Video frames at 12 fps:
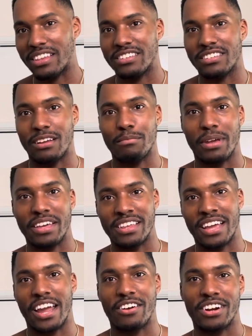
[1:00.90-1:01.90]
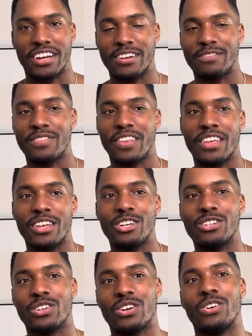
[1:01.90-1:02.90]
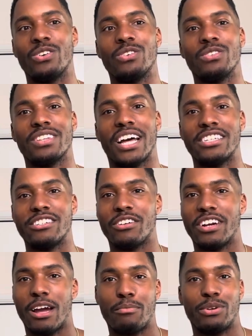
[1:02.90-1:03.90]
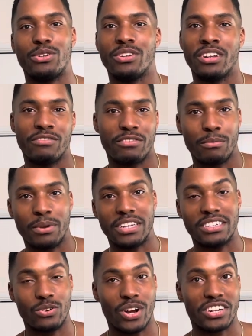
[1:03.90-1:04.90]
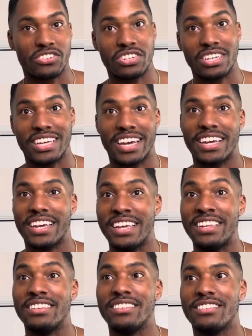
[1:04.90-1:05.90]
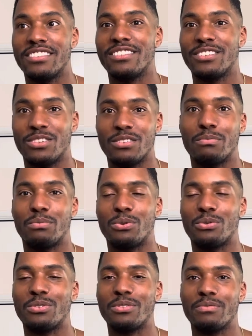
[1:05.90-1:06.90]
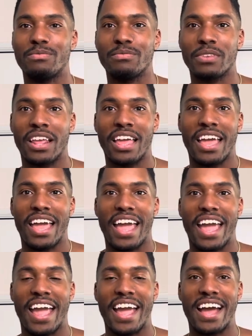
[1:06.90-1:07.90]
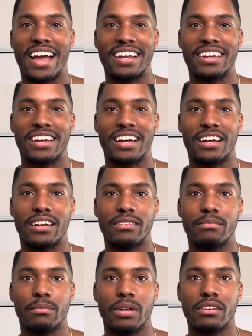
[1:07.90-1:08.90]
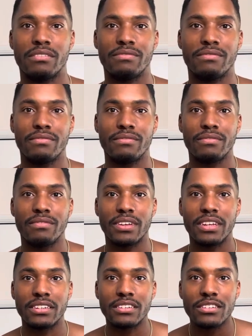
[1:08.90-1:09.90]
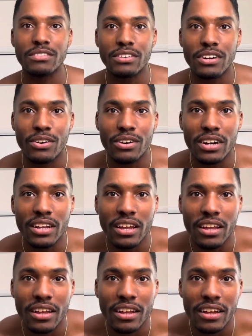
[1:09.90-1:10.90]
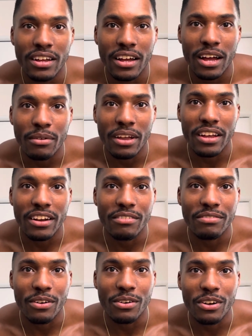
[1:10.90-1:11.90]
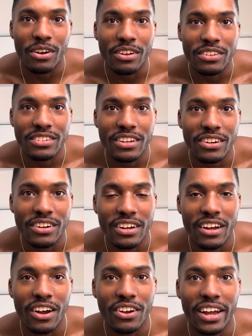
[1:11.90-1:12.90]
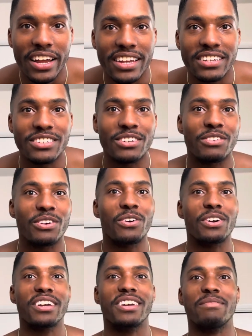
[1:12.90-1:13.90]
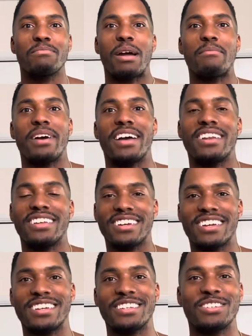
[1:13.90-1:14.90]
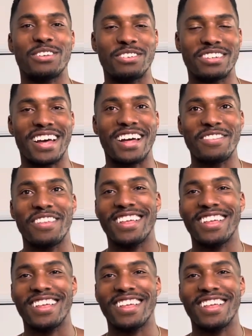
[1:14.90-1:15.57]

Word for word: sunbathing area so that's a great opportunity for me to actually get in to the pool. And uh, mother, is it still recording? I'm getting a phone call, so okay, it's still recording. My bad. Excuse that.